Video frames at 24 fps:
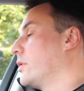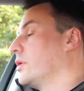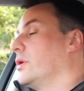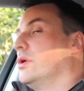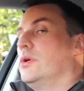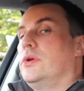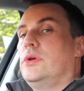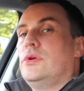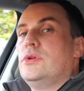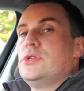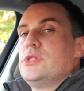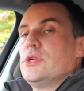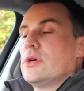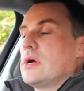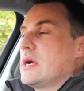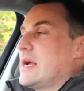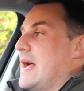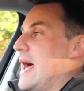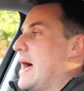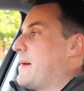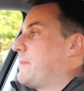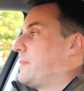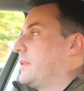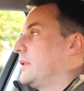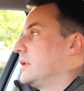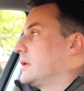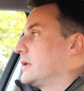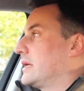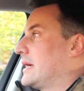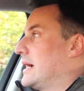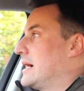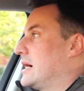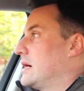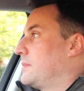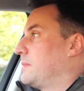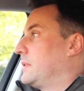you use your Apple
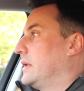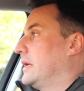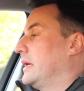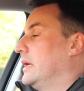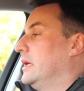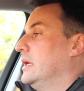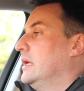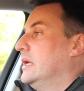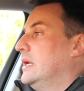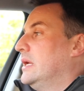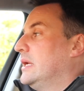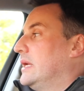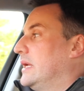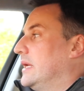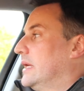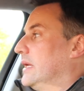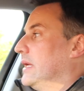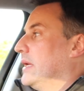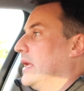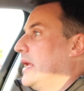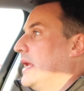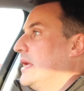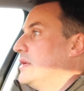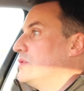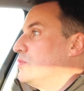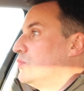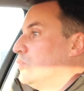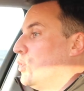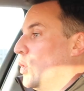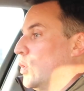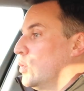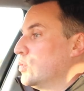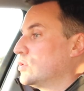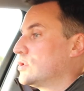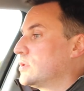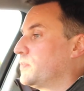CarPlay, it
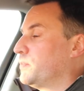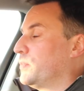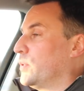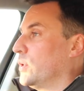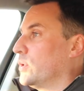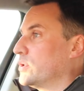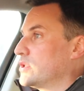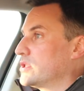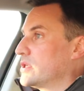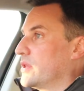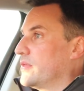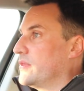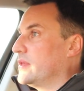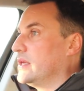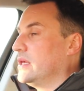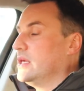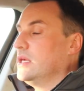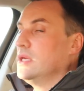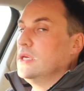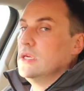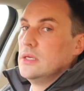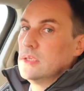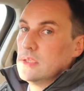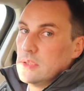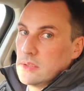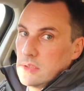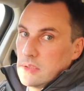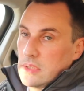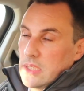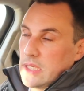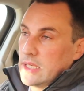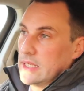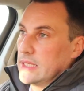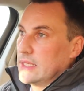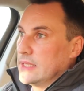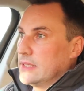won't put the
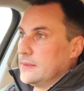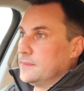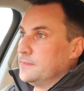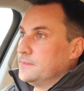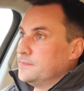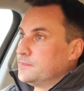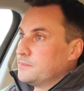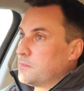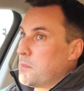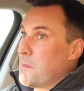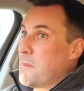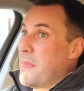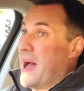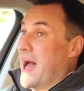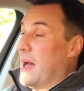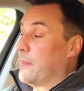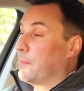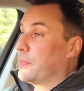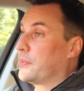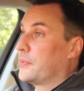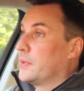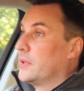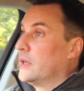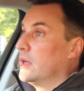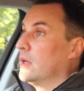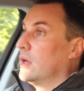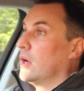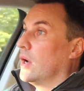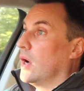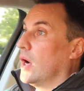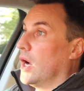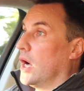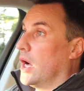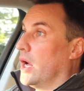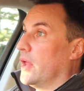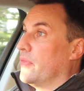map
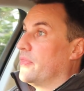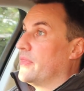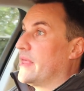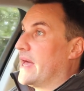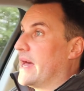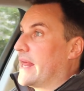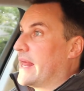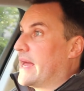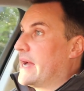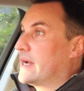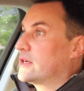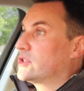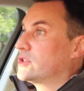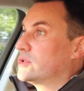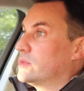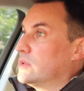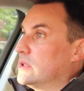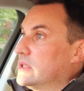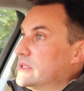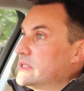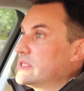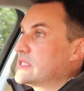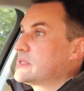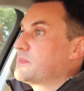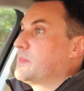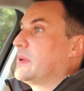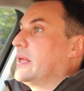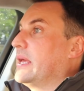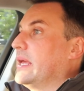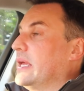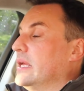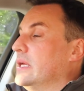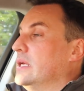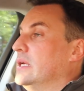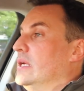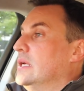on that actual
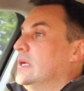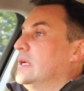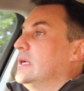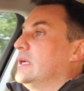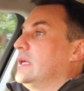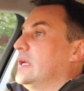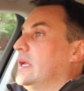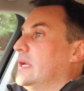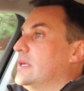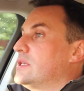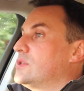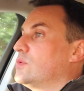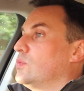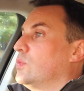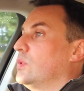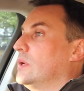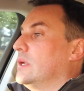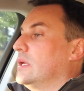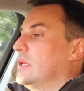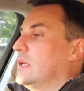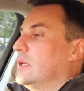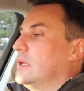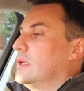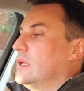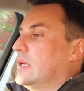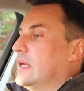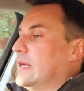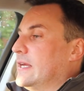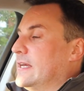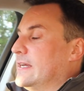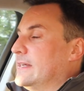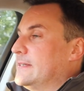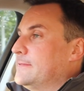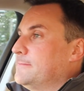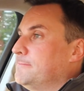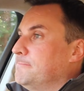display. It will
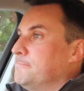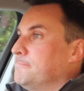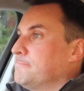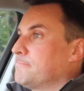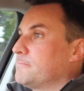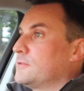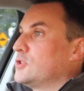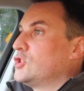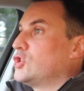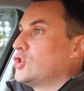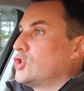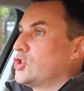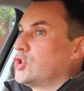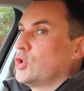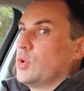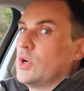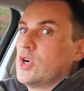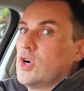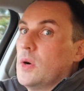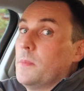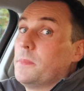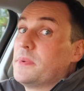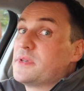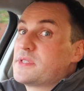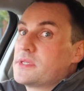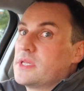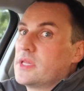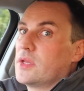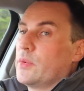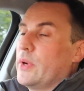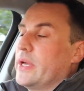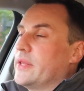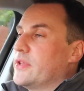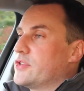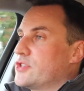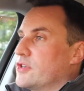just show a compass in
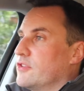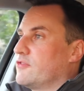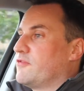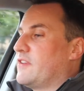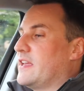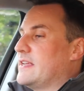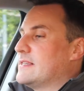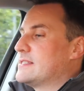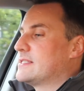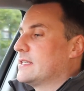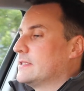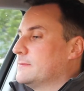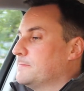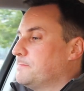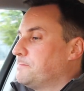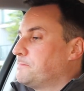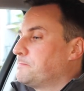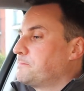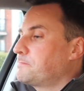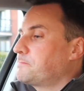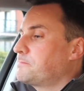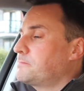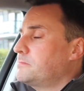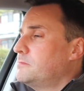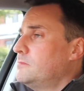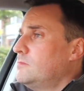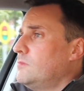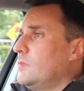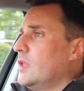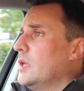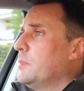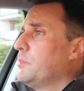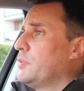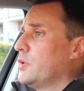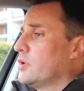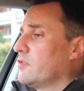the way that you're facing.
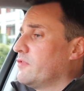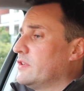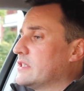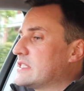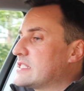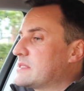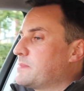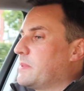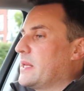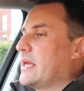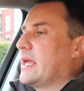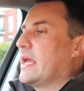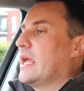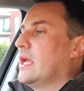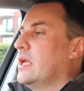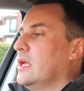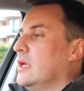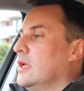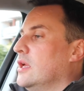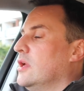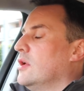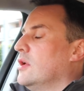Beautiful display,